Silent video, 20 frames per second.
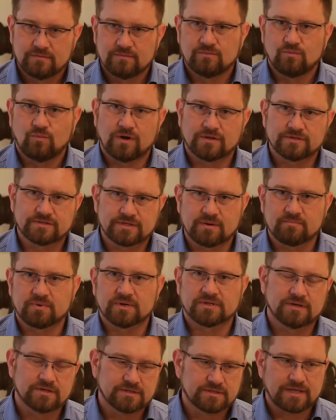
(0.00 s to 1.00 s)
one step
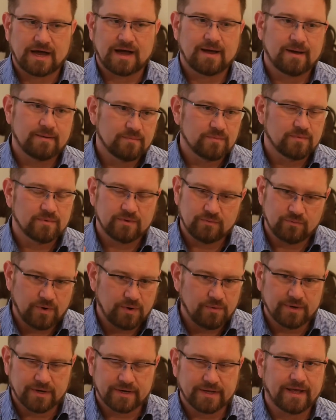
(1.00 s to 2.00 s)
at a time we
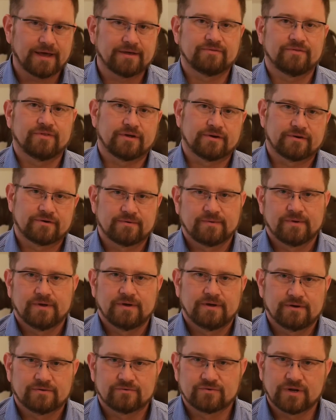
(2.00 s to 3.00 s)
will get there
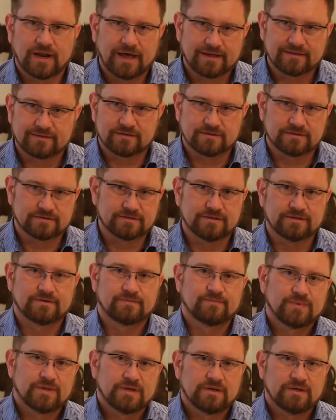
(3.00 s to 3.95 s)
relentlessly.